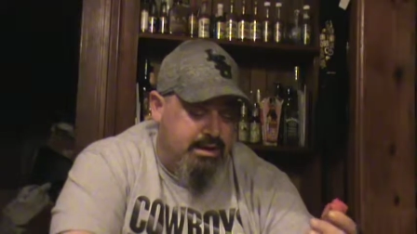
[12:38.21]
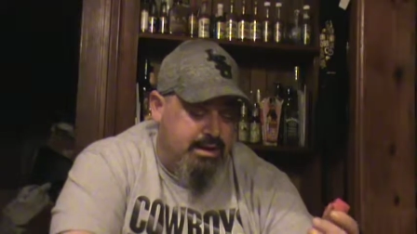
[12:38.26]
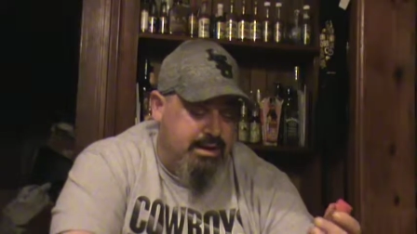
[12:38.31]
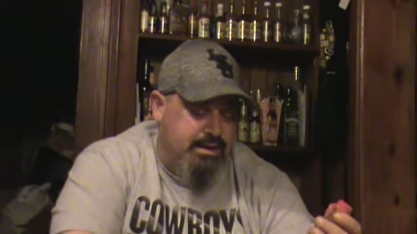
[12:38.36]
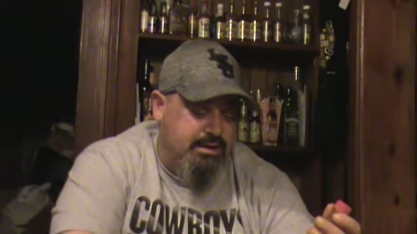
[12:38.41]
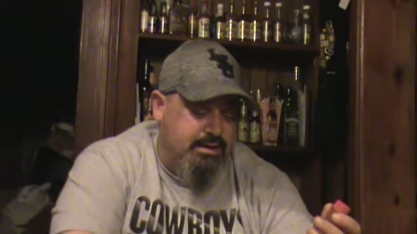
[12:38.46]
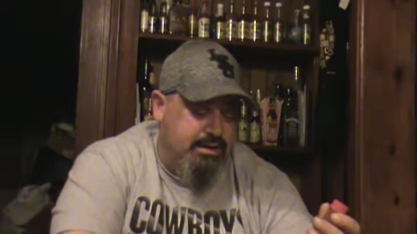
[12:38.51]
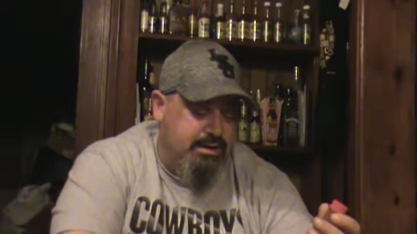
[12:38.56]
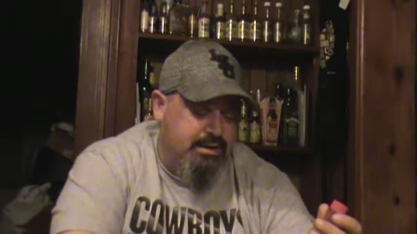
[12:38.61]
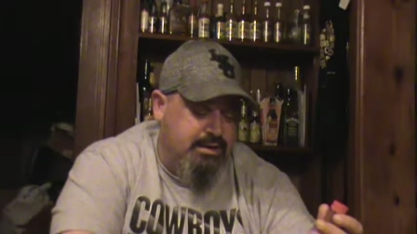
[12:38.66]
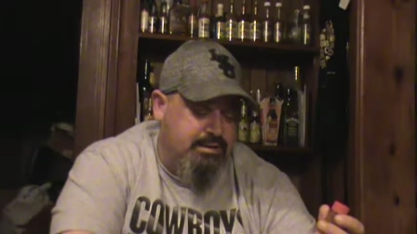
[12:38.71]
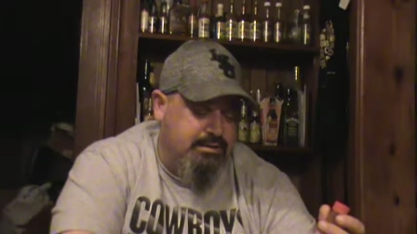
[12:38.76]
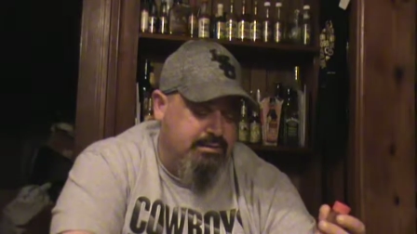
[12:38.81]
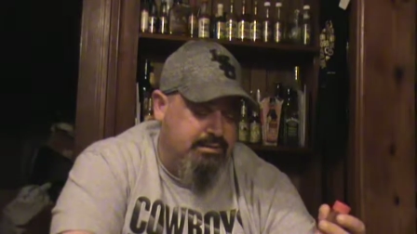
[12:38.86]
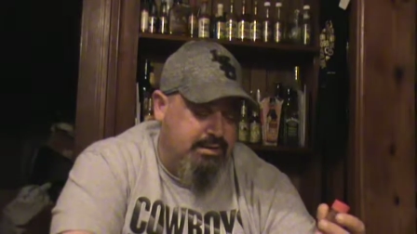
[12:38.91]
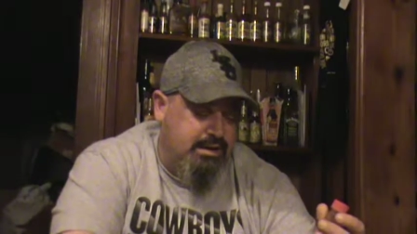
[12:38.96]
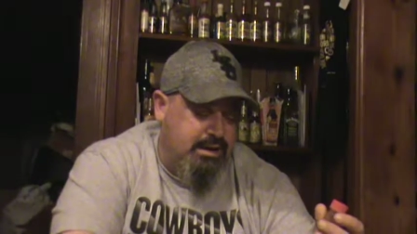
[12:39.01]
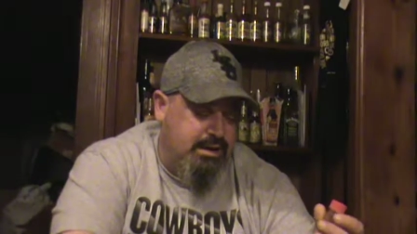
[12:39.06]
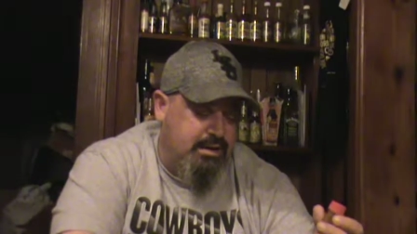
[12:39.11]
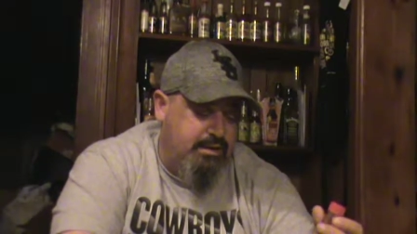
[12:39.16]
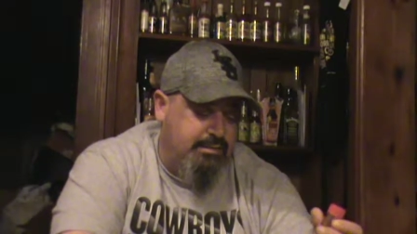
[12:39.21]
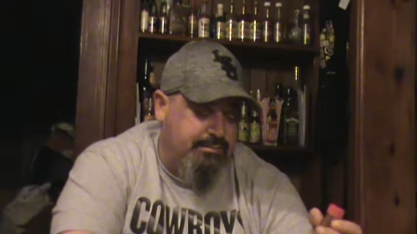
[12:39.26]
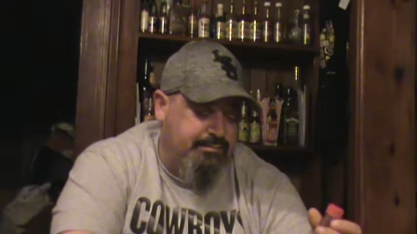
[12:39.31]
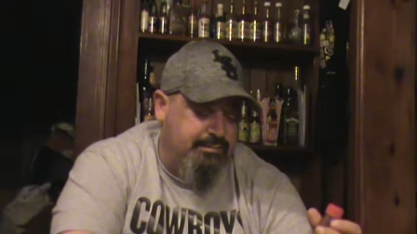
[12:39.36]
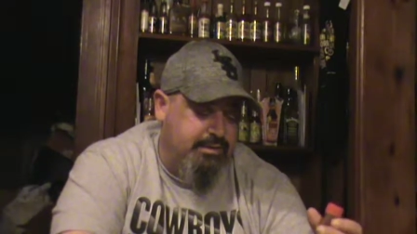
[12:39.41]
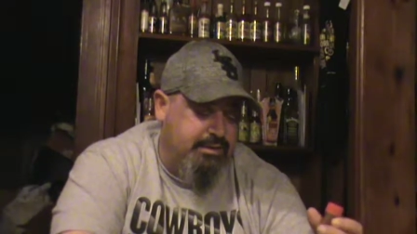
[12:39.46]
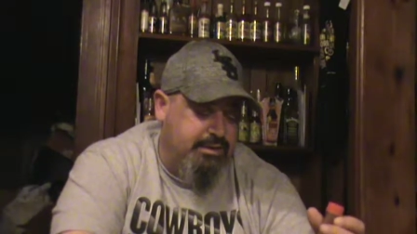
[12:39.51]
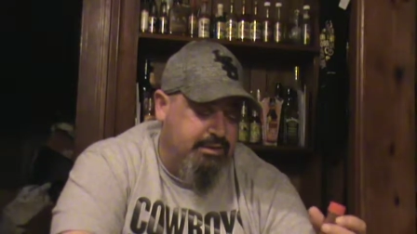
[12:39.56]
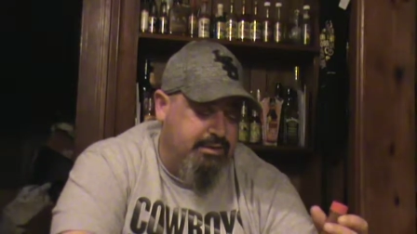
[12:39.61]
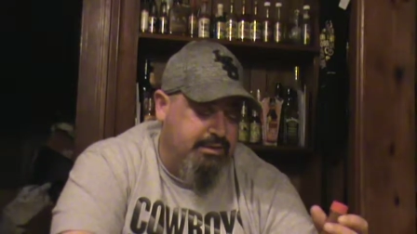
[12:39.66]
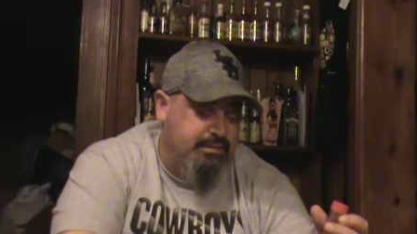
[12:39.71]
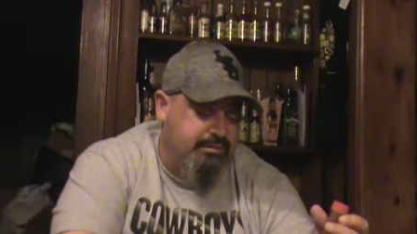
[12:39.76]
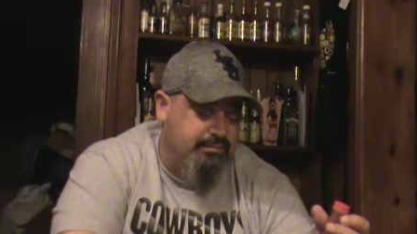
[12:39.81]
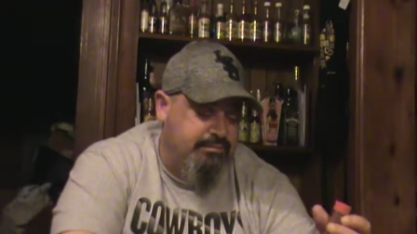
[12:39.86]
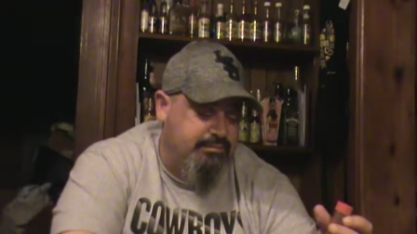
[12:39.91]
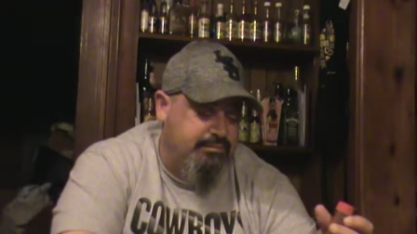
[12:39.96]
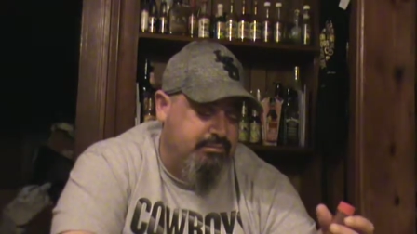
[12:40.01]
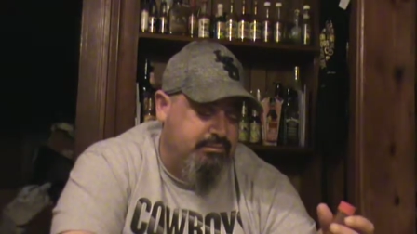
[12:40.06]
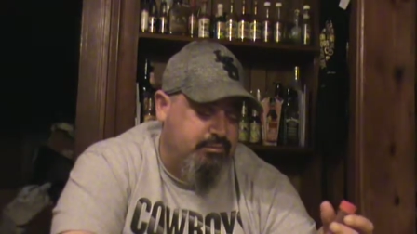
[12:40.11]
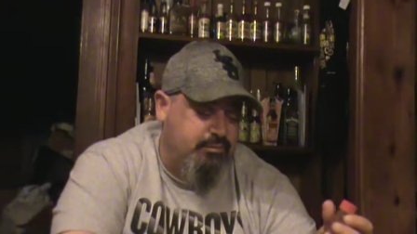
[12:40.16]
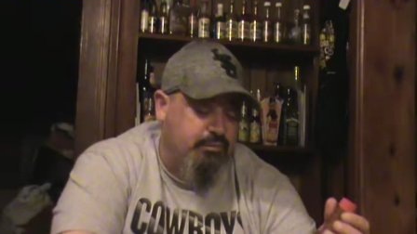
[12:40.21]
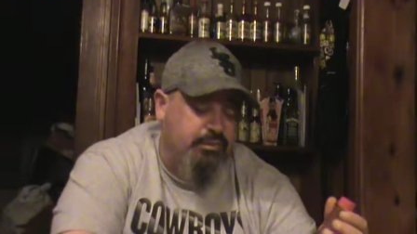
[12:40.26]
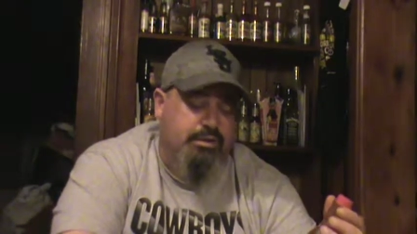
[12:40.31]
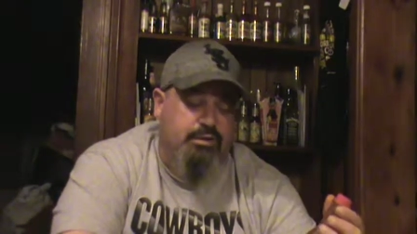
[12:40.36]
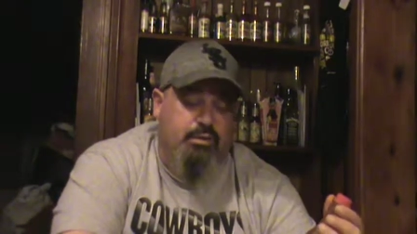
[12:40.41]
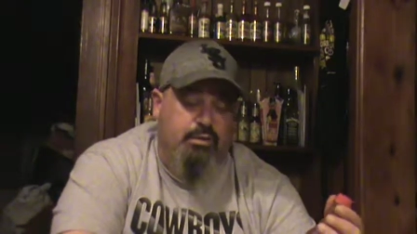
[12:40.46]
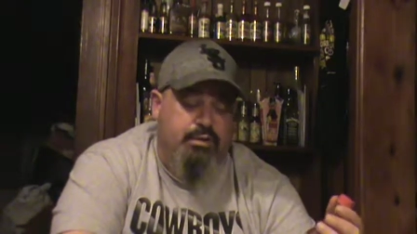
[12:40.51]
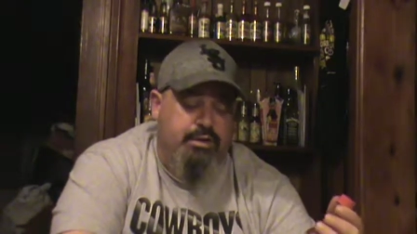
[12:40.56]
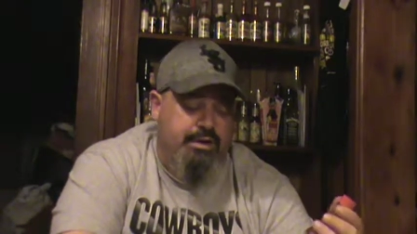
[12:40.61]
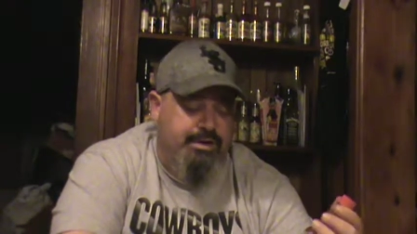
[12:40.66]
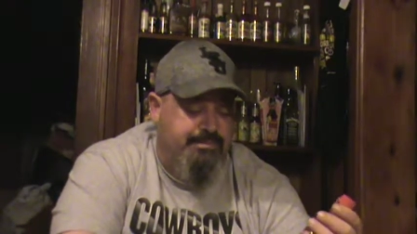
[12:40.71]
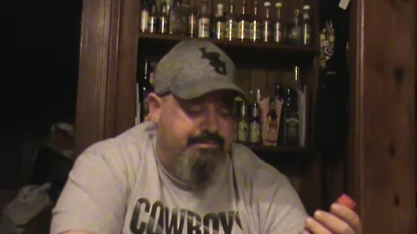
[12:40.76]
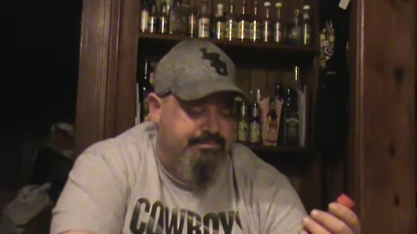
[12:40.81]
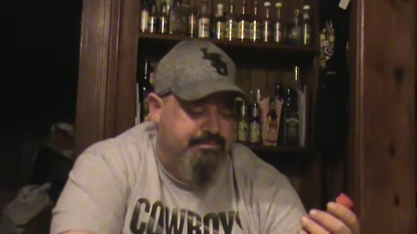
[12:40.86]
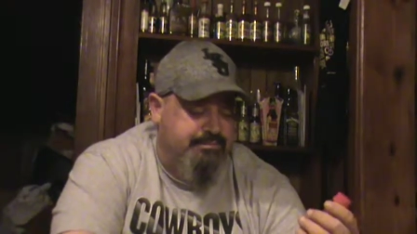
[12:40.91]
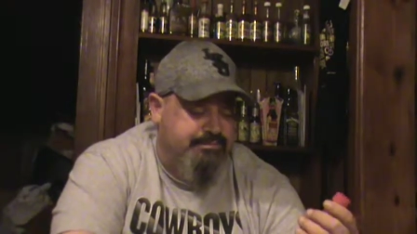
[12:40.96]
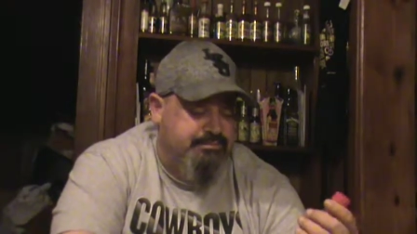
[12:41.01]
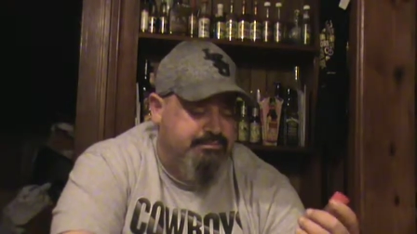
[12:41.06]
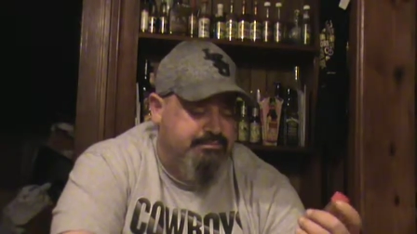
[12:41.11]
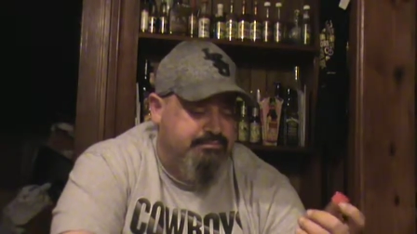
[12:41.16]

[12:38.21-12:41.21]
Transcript: And uh, I'm going to record it and